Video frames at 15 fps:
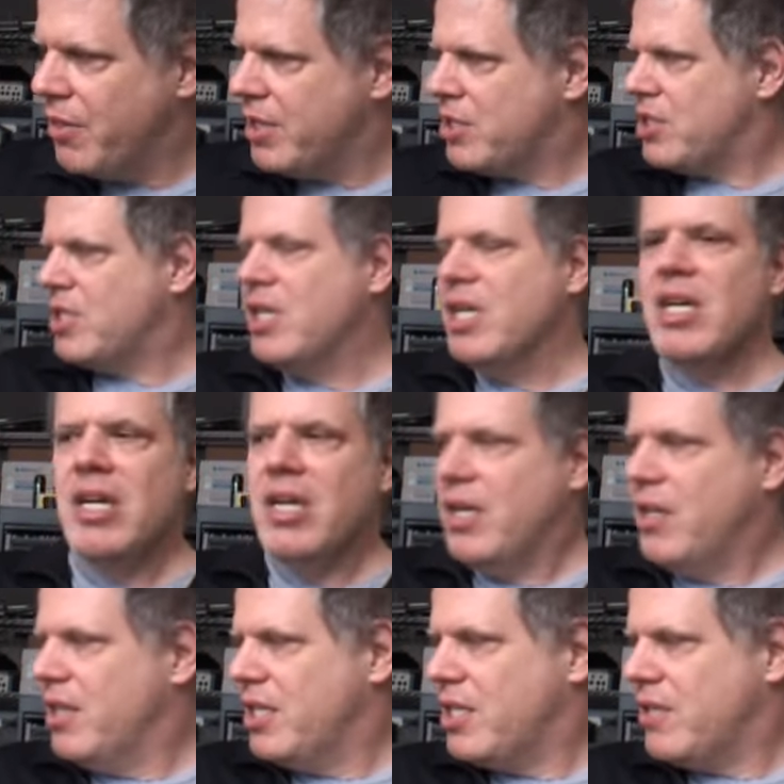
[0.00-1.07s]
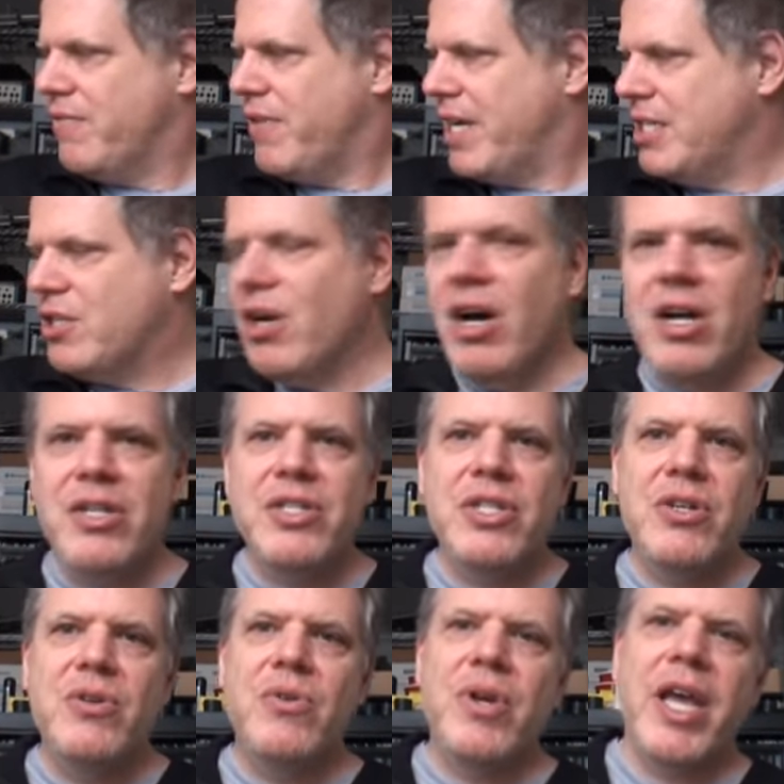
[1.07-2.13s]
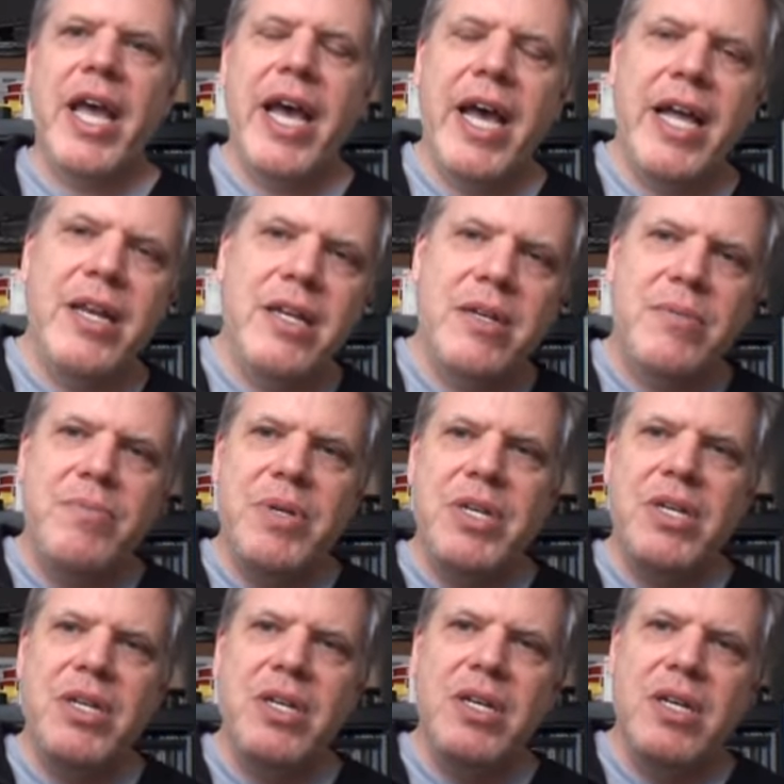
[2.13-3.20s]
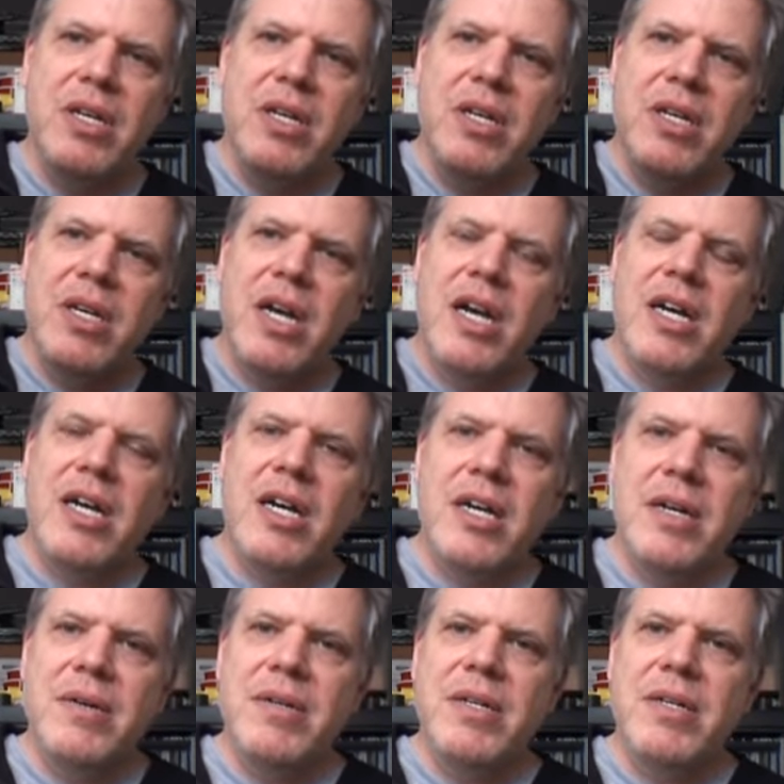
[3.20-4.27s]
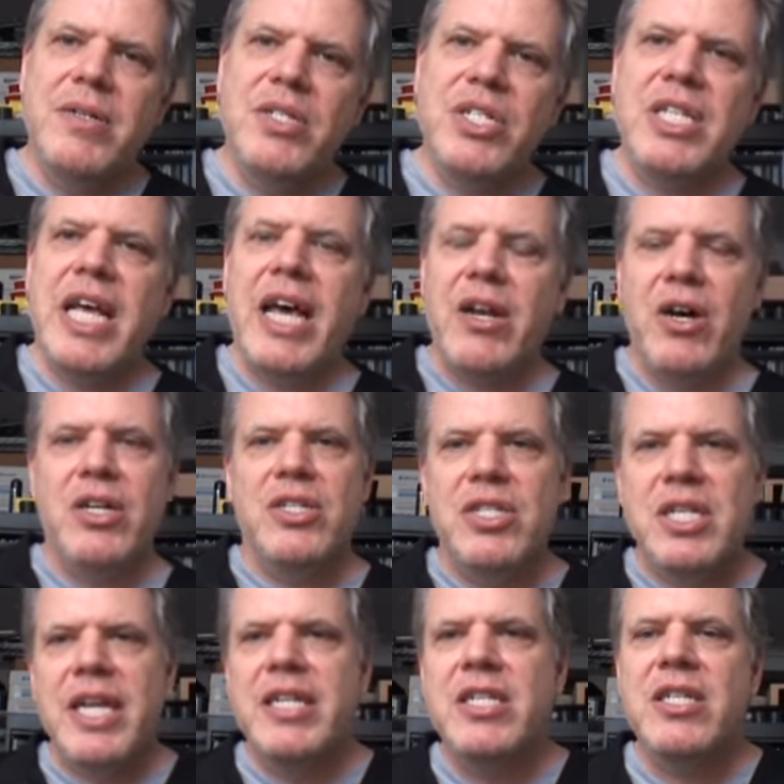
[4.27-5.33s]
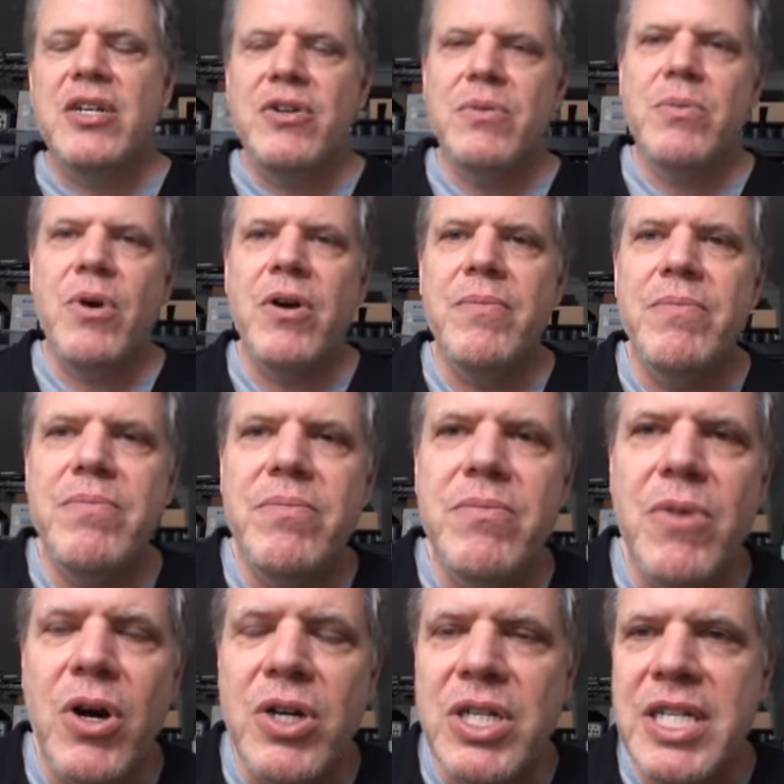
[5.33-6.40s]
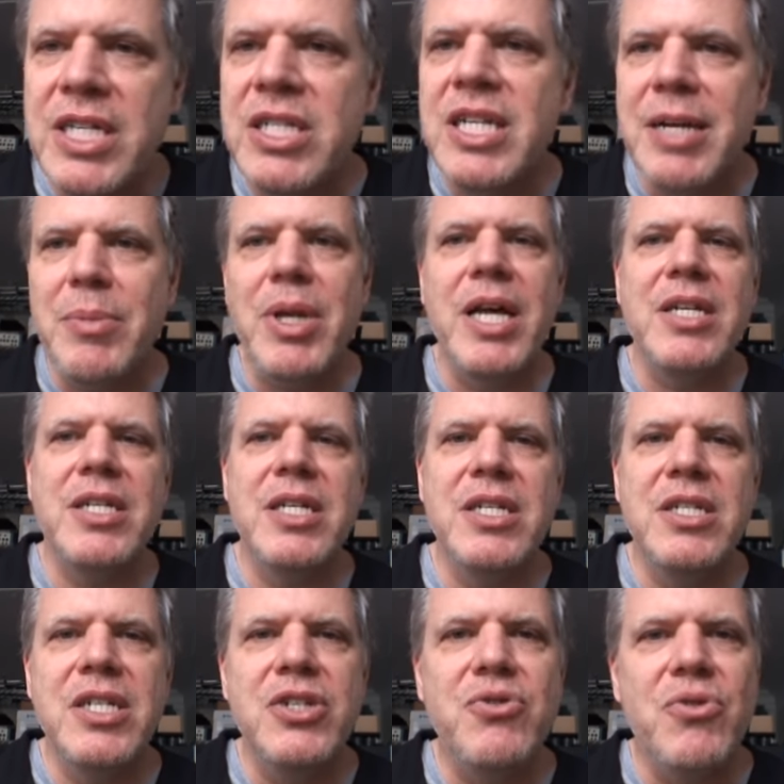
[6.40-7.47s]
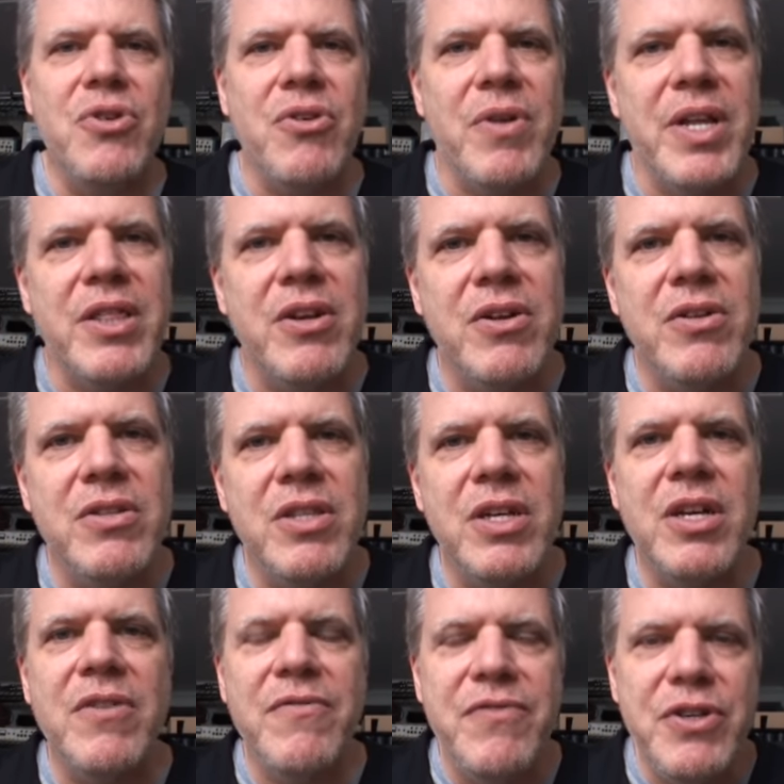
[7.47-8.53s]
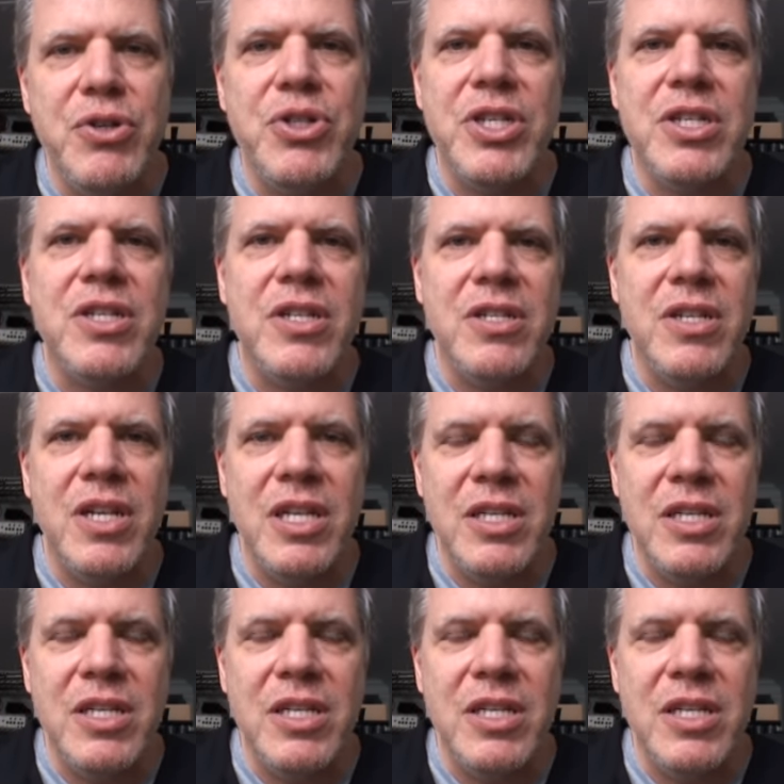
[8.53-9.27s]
This device also can be set on states that are destabilizing and disordering, they're confusing to